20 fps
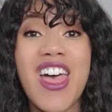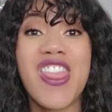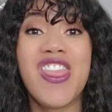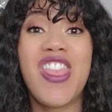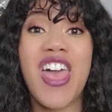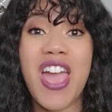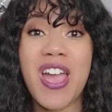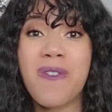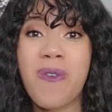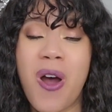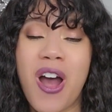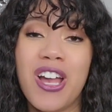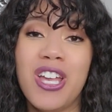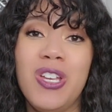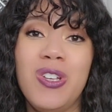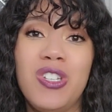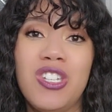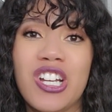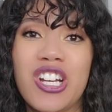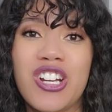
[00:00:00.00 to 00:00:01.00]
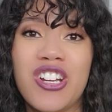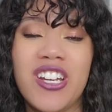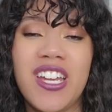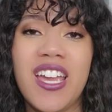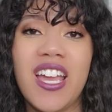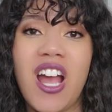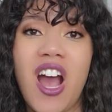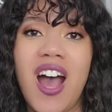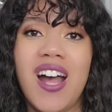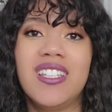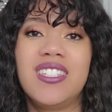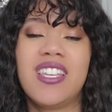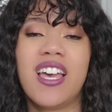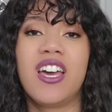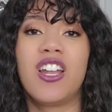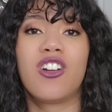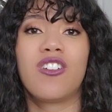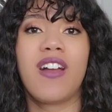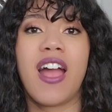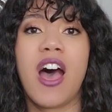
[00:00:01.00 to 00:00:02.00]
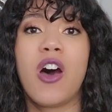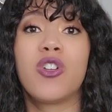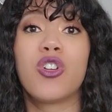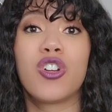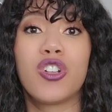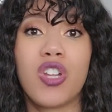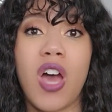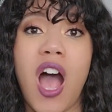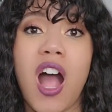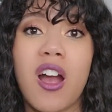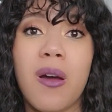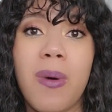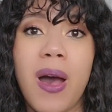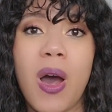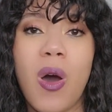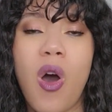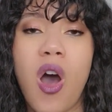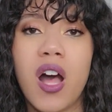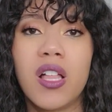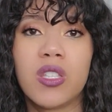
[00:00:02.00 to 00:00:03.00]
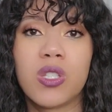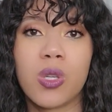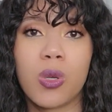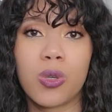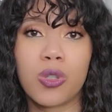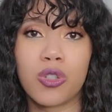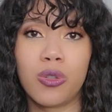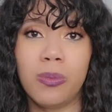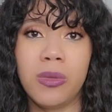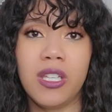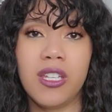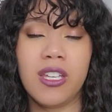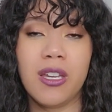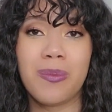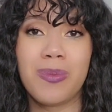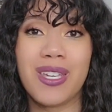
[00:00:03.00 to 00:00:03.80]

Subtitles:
they want you to create content around or talk about on social media,